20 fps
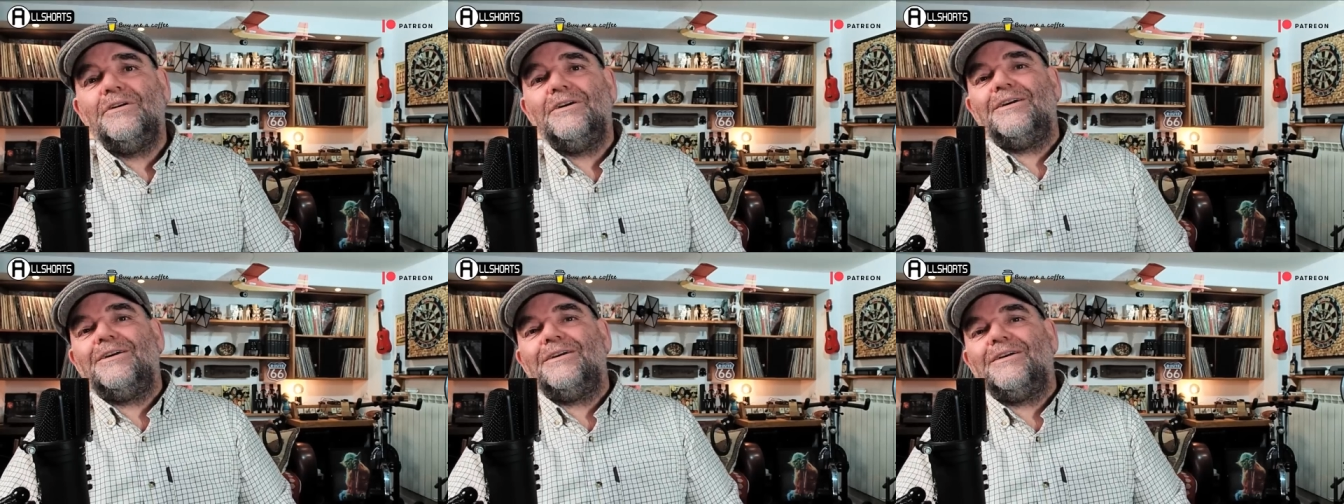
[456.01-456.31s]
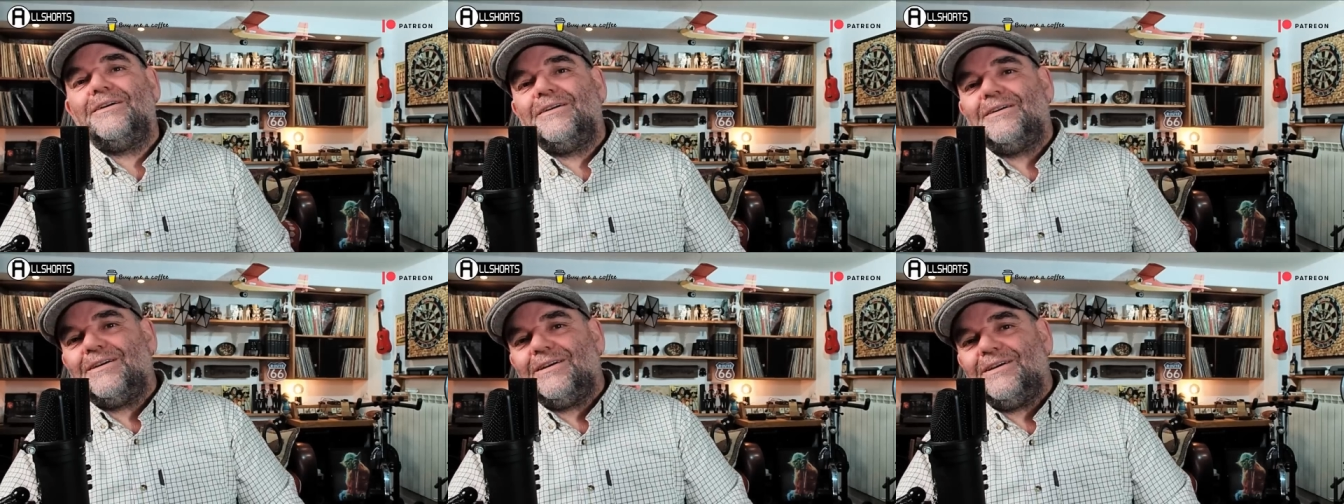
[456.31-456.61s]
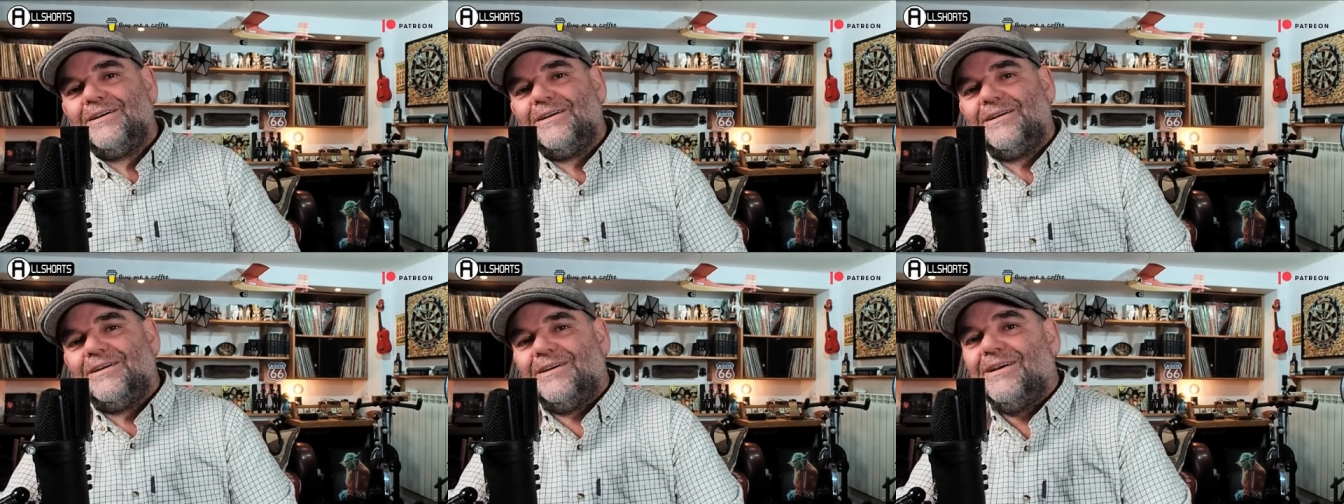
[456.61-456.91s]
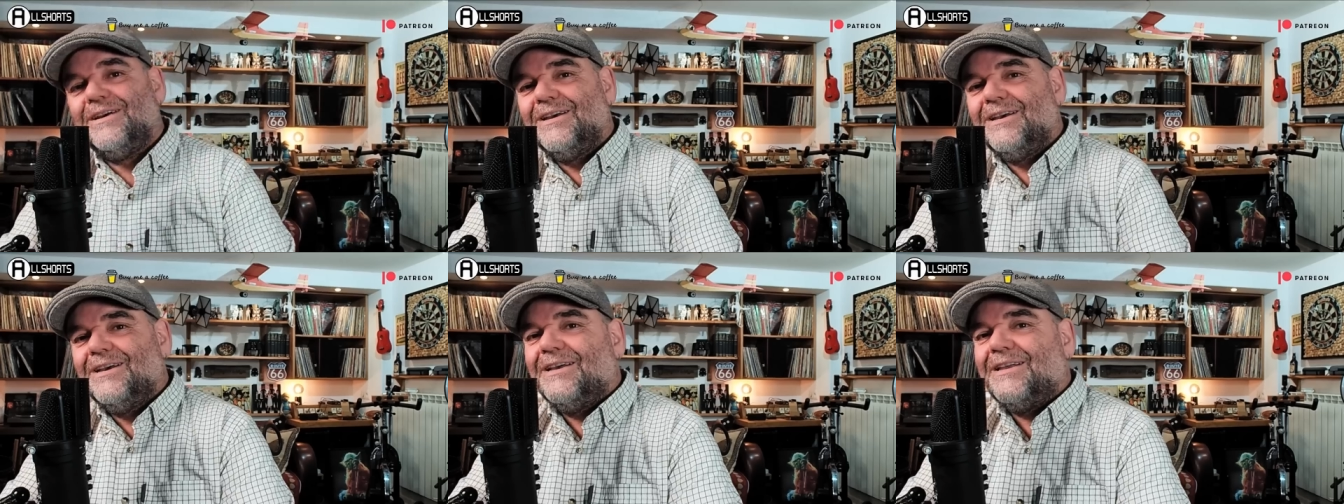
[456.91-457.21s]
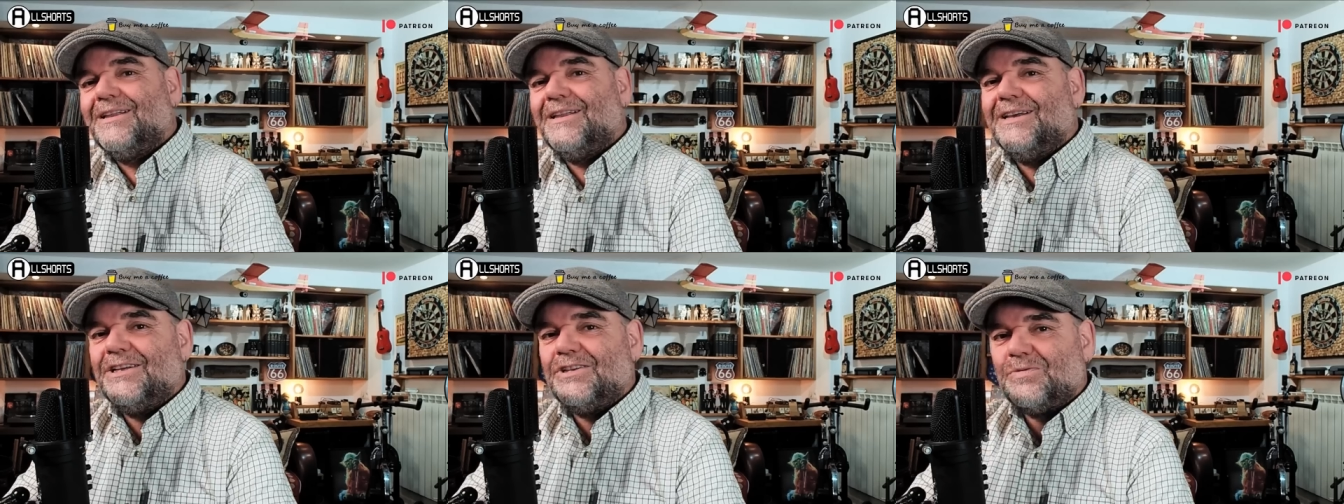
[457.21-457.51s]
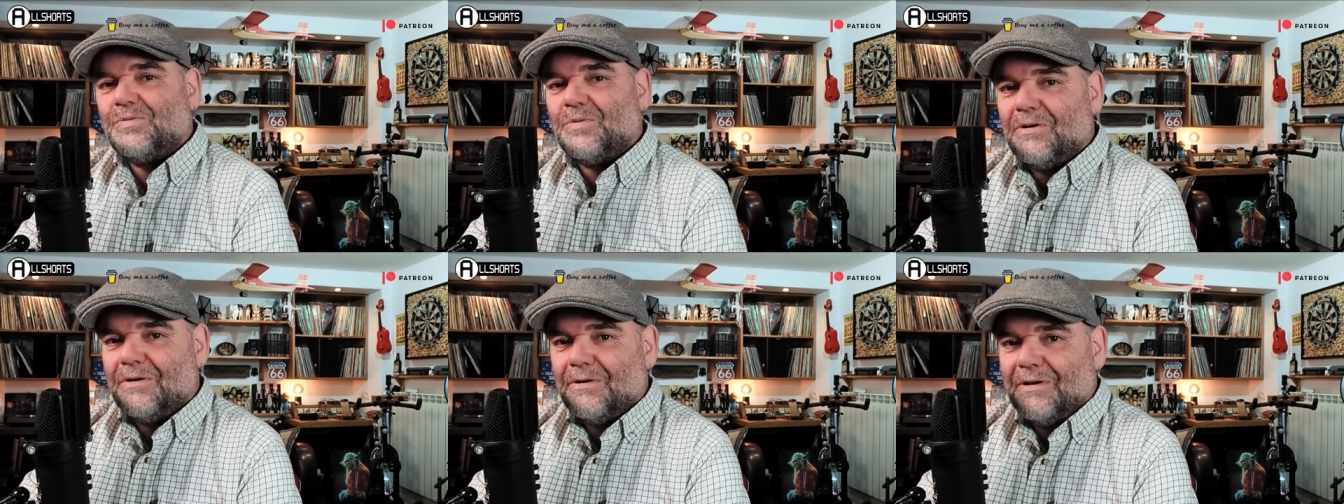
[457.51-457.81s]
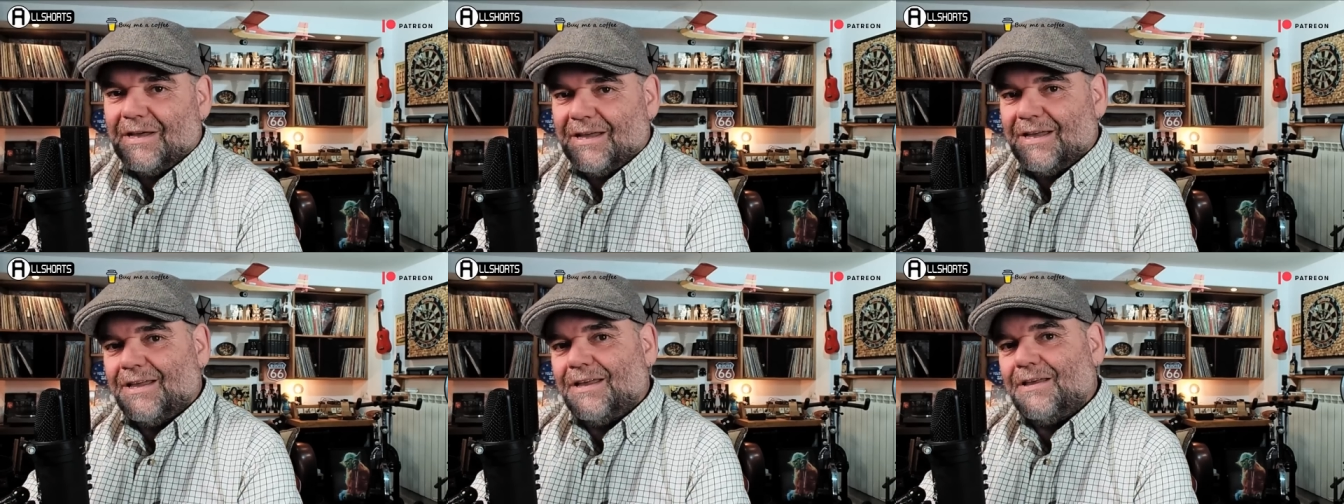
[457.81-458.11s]
That's
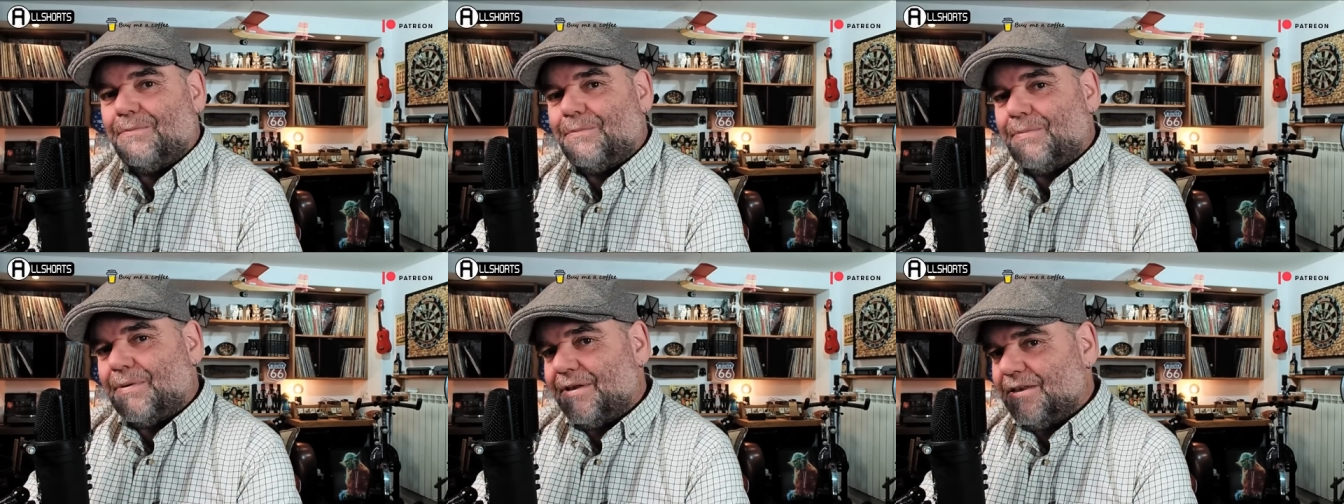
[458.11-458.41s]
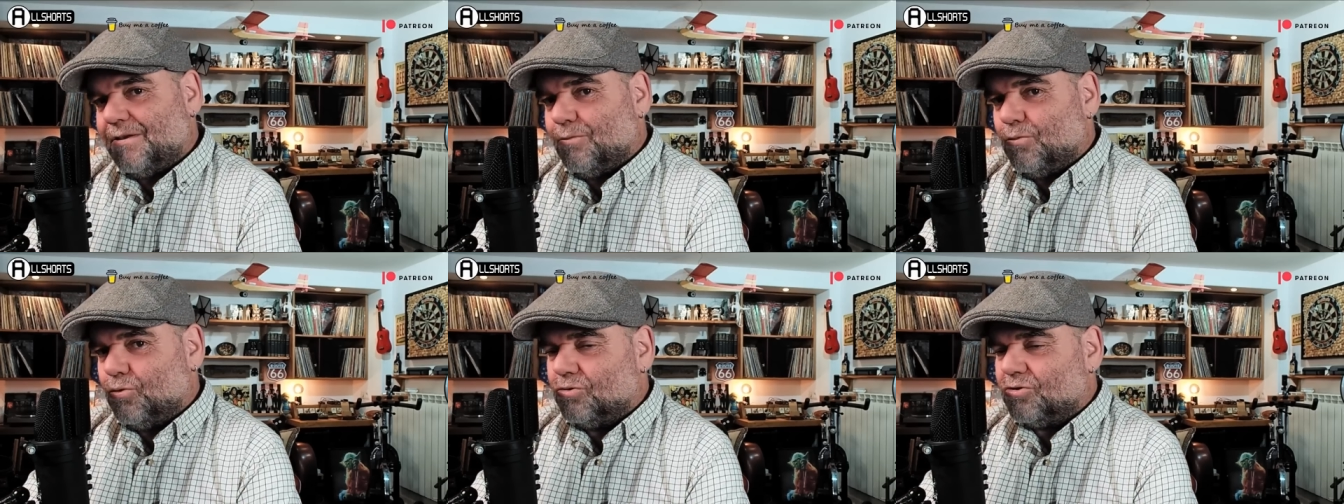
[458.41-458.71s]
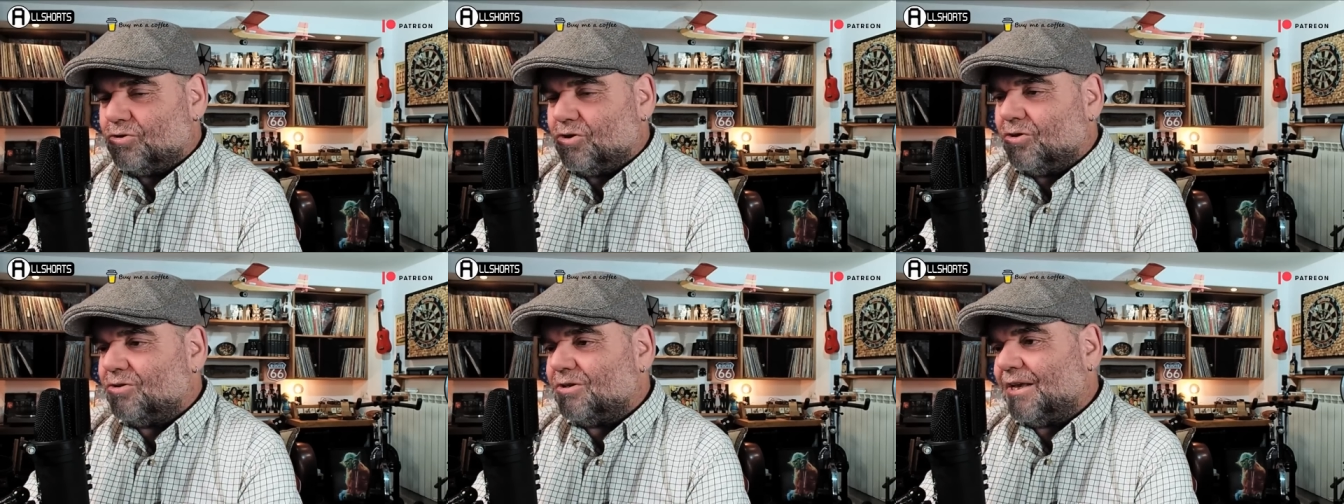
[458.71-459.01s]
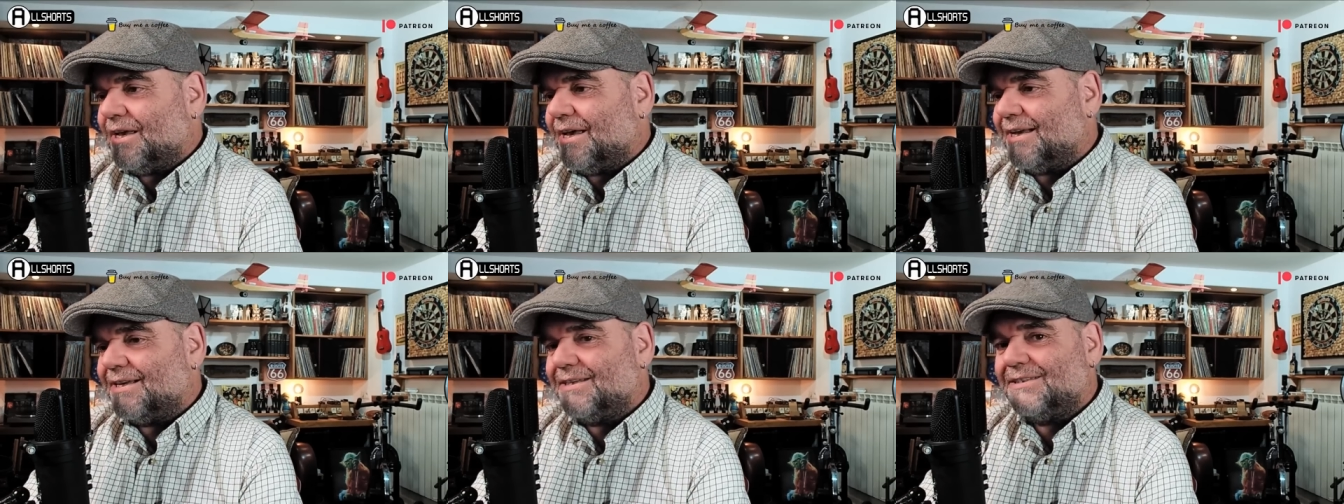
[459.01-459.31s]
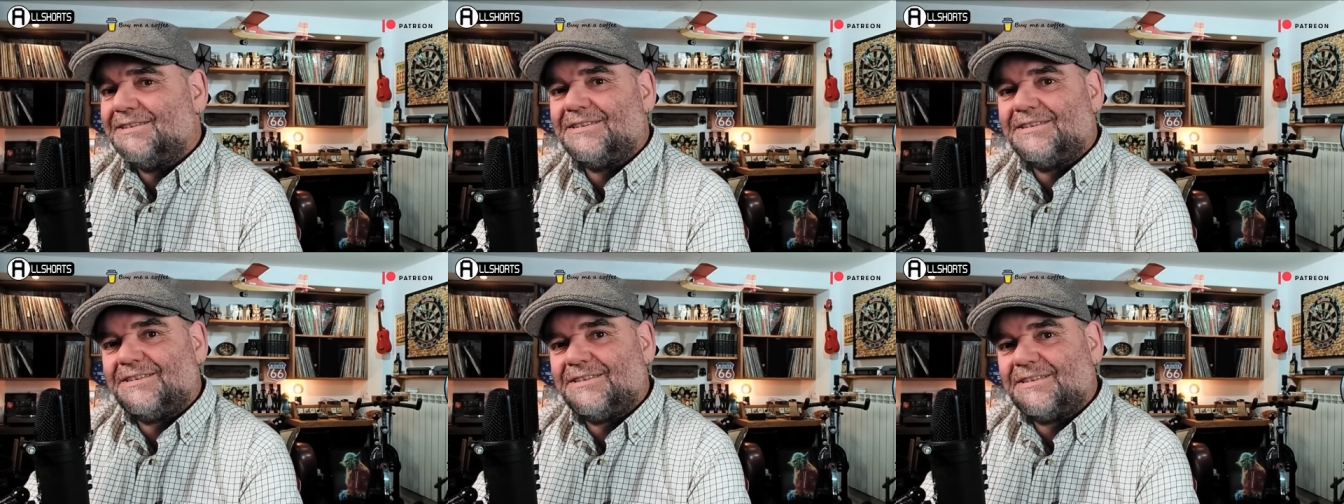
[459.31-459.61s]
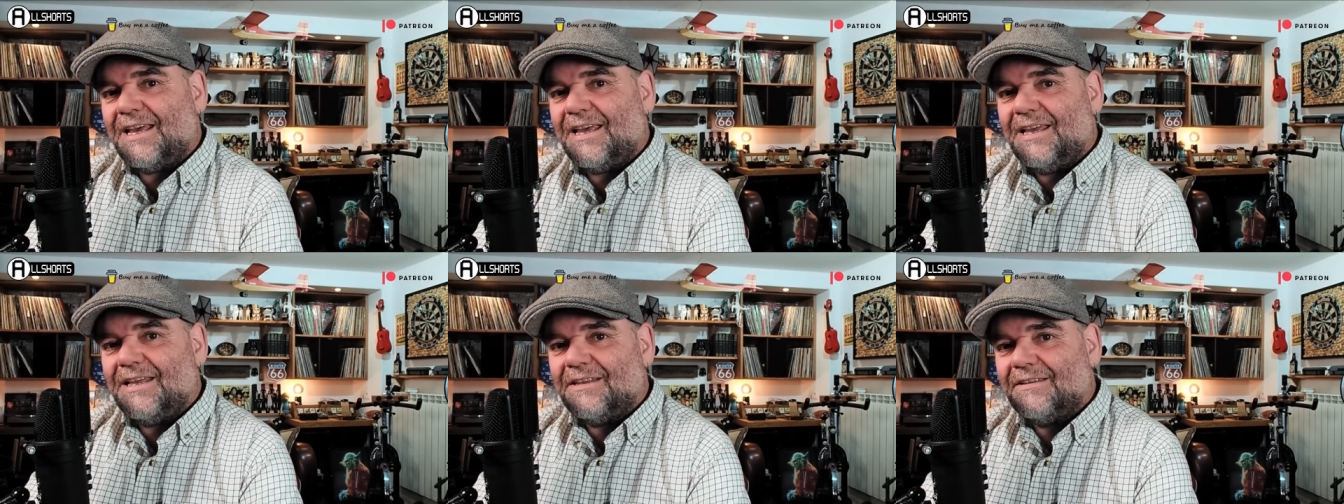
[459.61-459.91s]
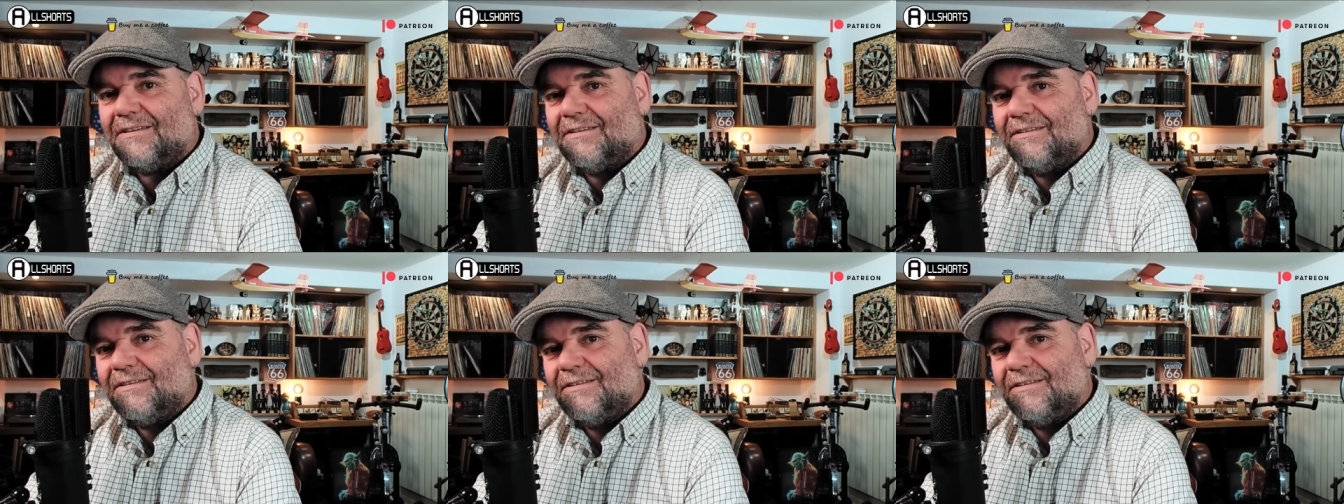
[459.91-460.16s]
what Penny Mordaunt had said.